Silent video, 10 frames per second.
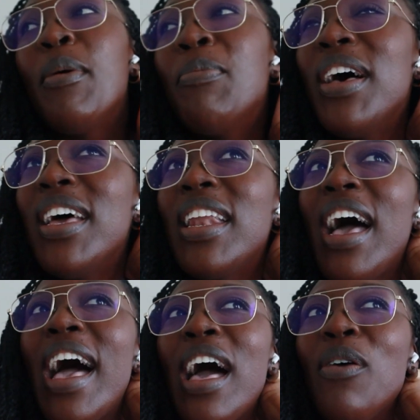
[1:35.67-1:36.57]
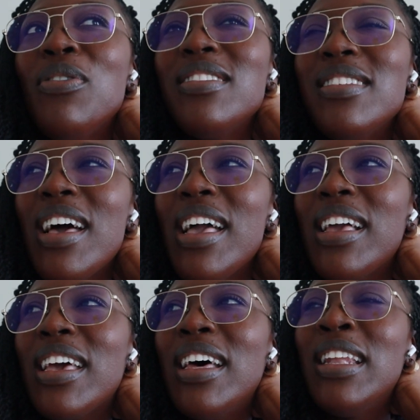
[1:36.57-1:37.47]
But I was
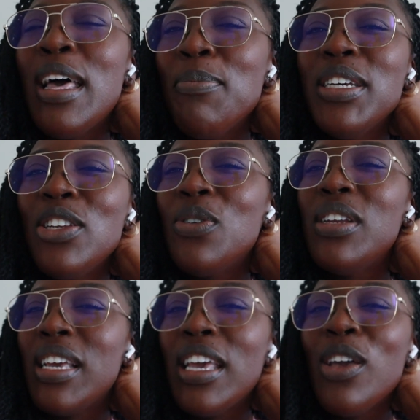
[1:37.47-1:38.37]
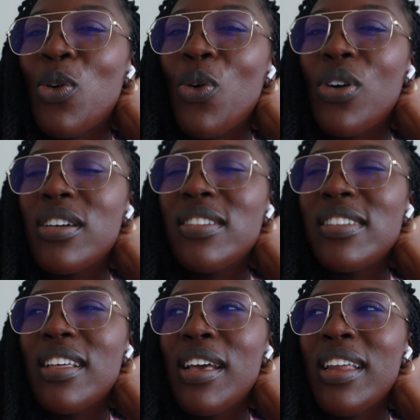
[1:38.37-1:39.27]
like, let me do an
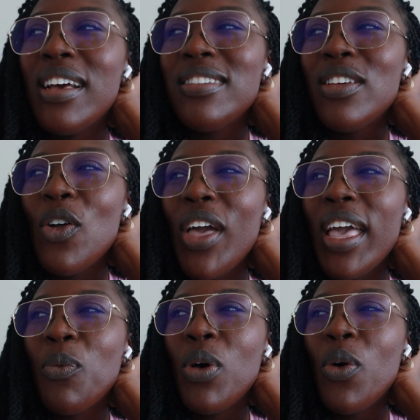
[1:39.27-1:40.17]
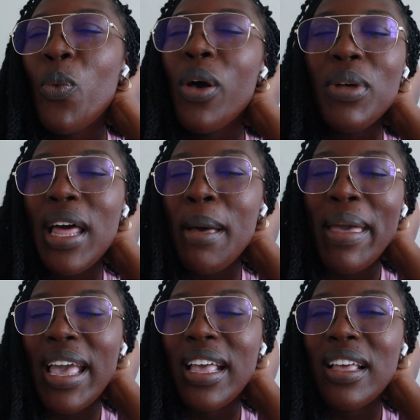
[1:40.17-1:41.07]
e-course. And I said, okay, well, what will I
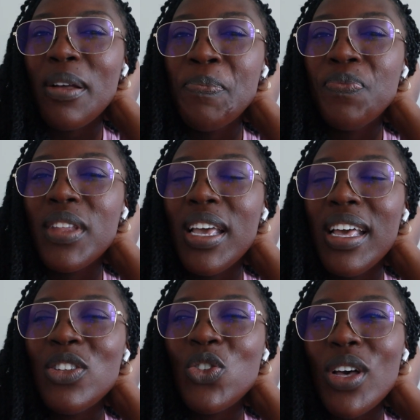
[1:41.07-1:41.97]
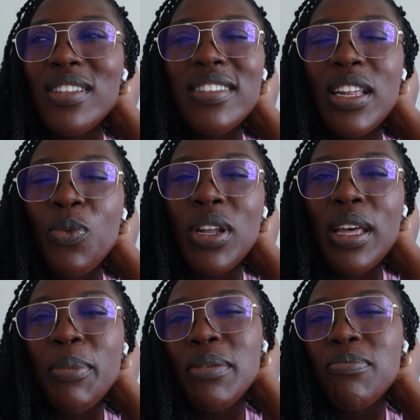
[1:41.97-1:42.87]
make? And so I said, well,
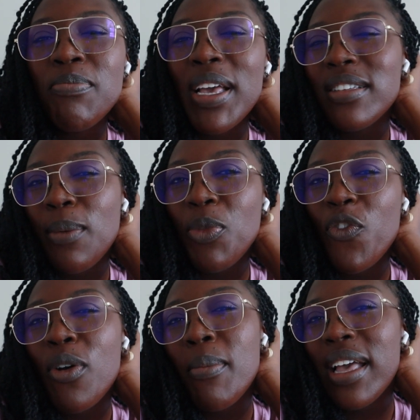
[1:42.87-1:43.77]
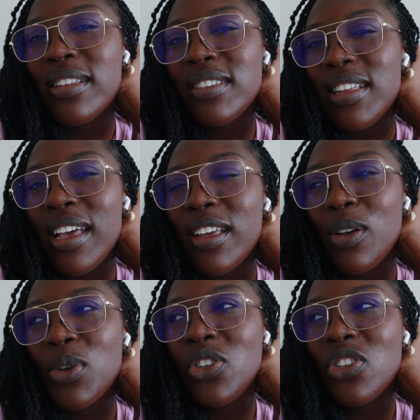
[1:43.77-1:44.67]
let me make something for my
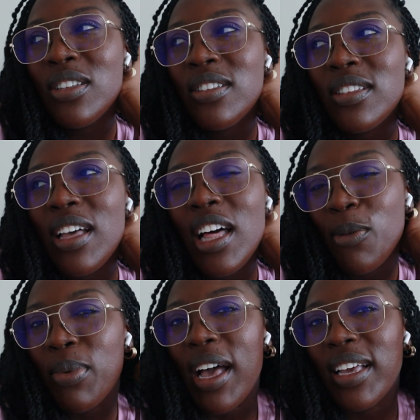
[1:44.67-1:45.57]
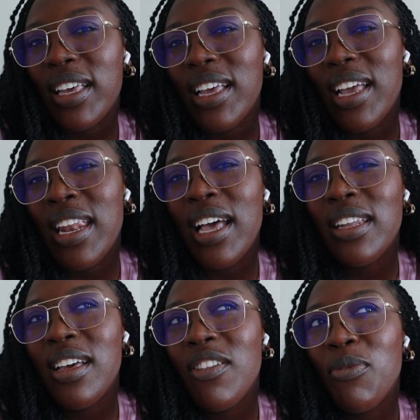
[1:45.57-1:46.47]
aesthetic, which is color blocking. And I
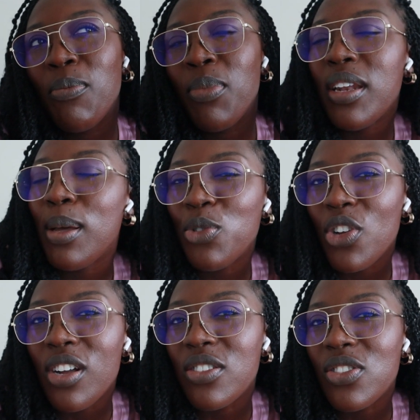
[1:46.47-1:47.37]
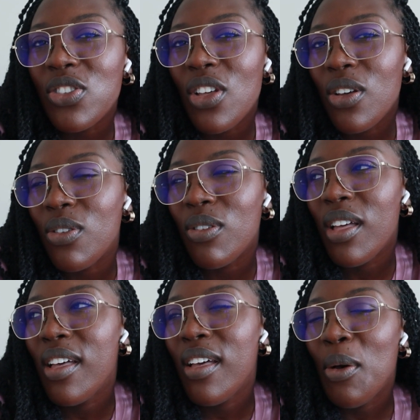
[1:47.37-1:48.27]
love button up shirts. So
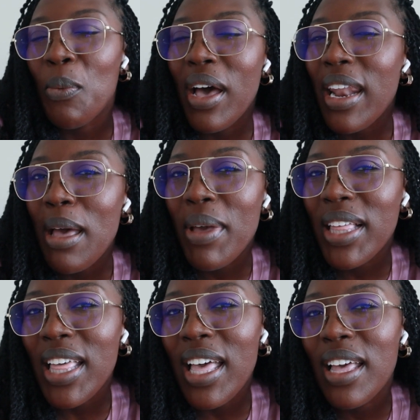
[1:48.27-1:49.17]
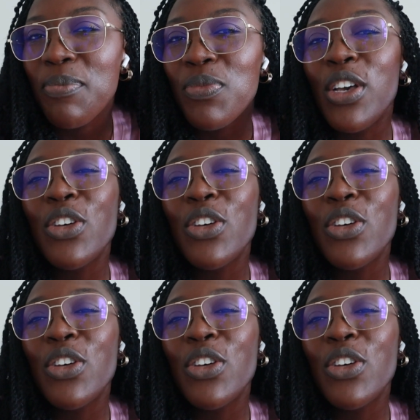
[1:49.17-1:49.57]
why not make that?